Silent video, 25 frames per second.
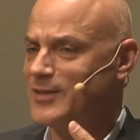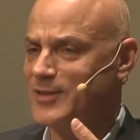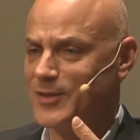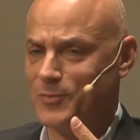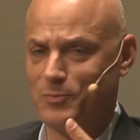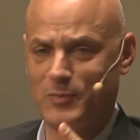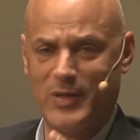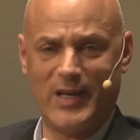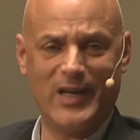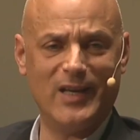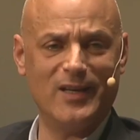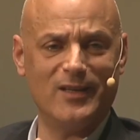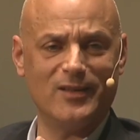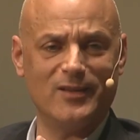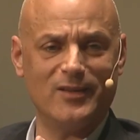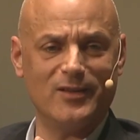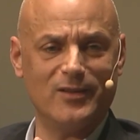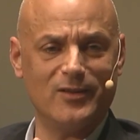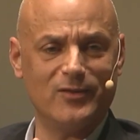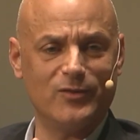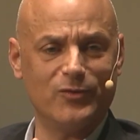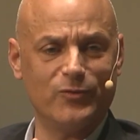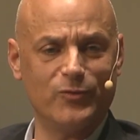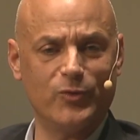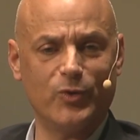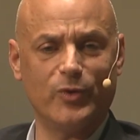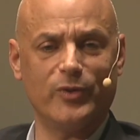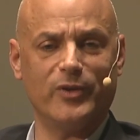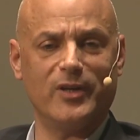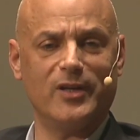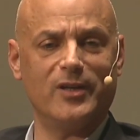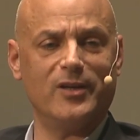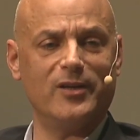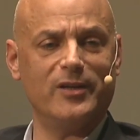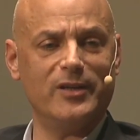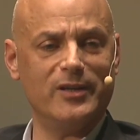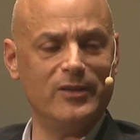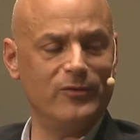depend for
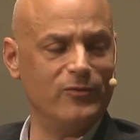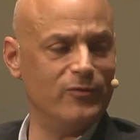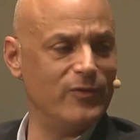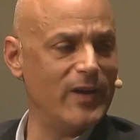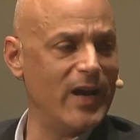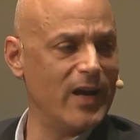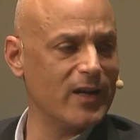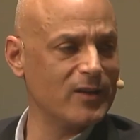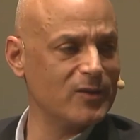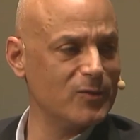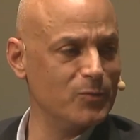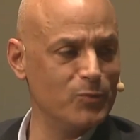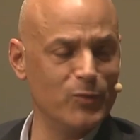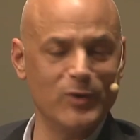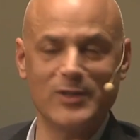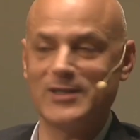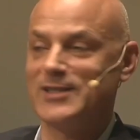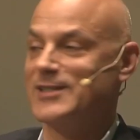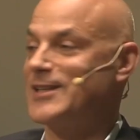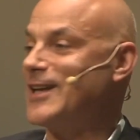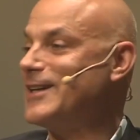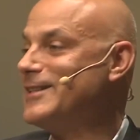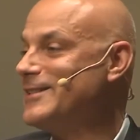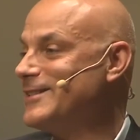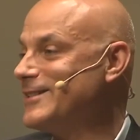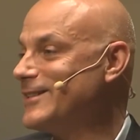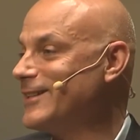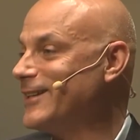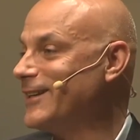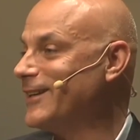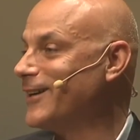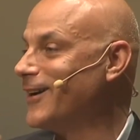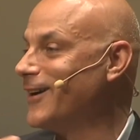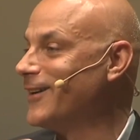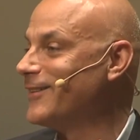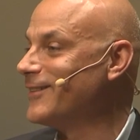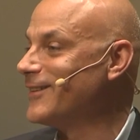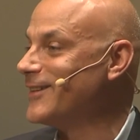their effect precisely
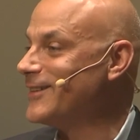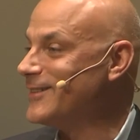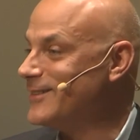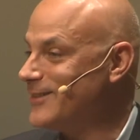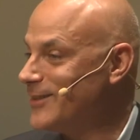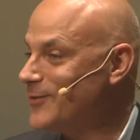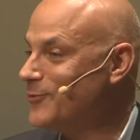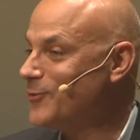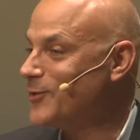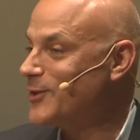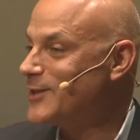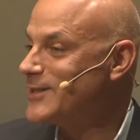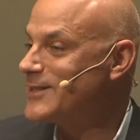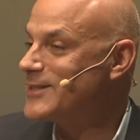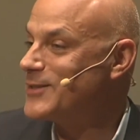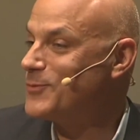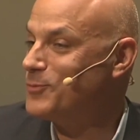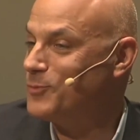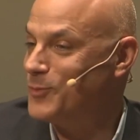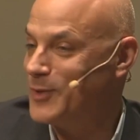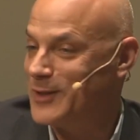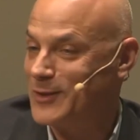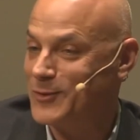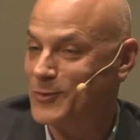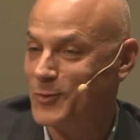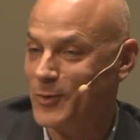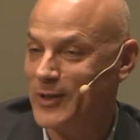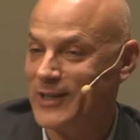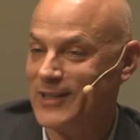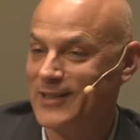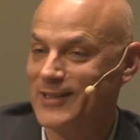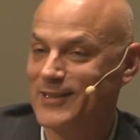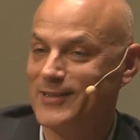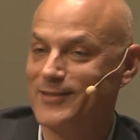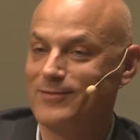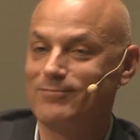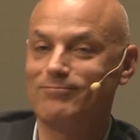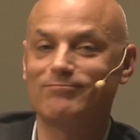on the difference
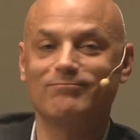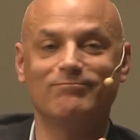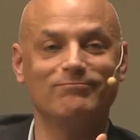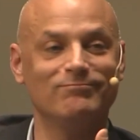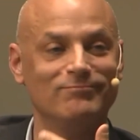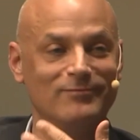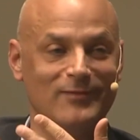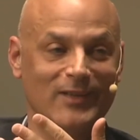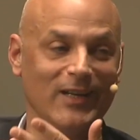between